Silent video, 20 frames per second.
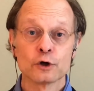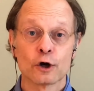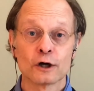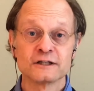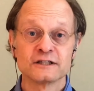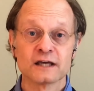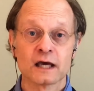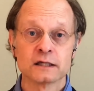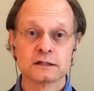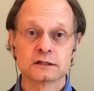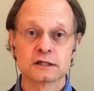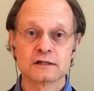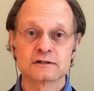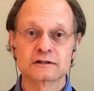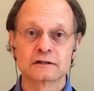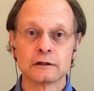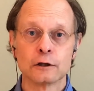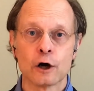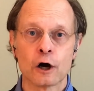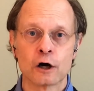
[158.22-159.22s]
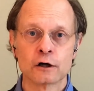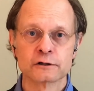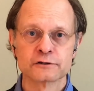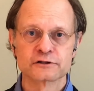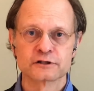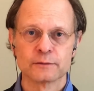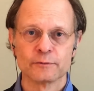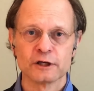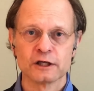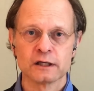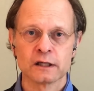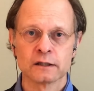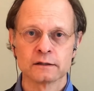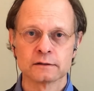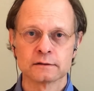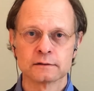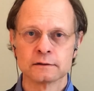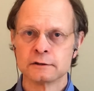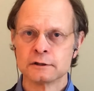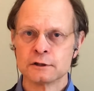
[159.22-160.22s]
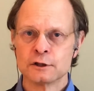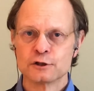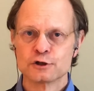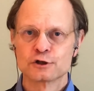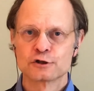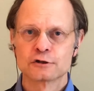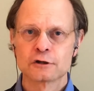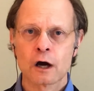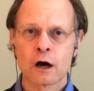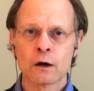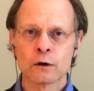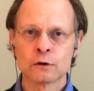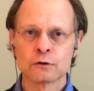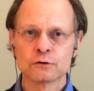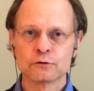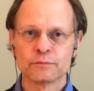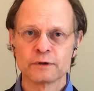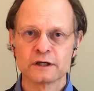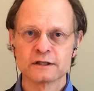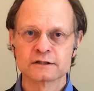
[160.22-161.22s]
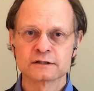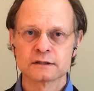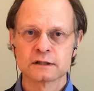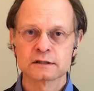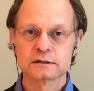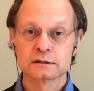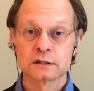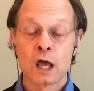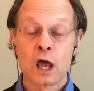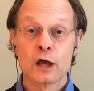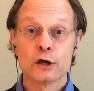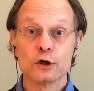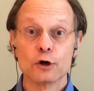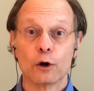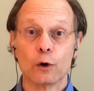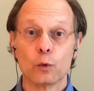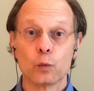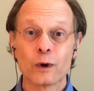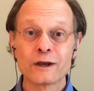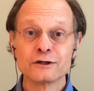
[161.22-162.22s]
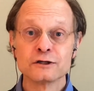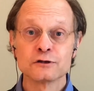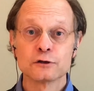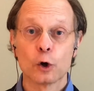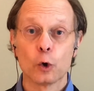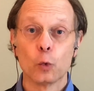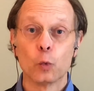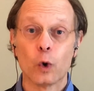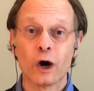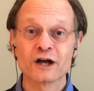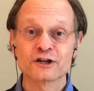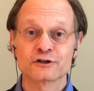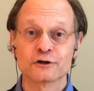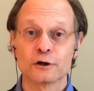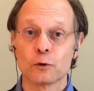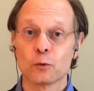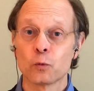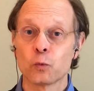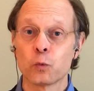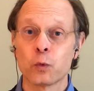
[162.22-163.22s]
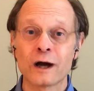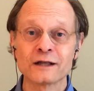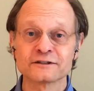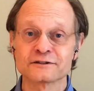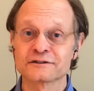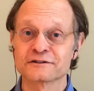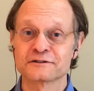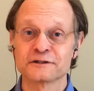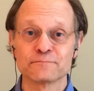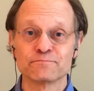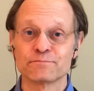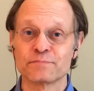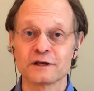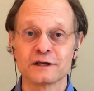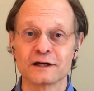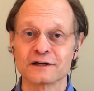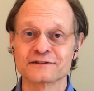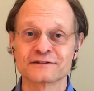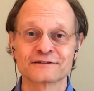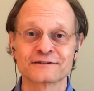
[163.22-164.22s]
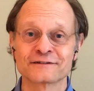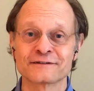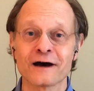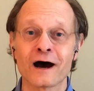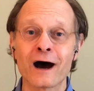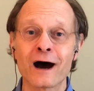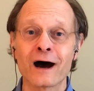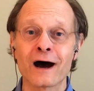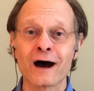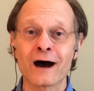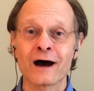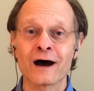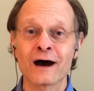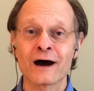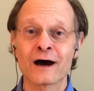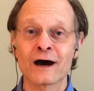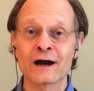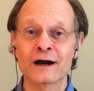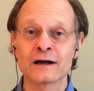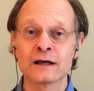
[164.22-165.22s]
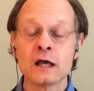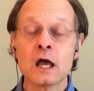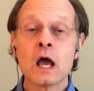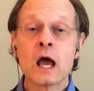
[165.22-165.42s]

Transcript: your dentist longs to be in show business? Your window washer wants to be a star.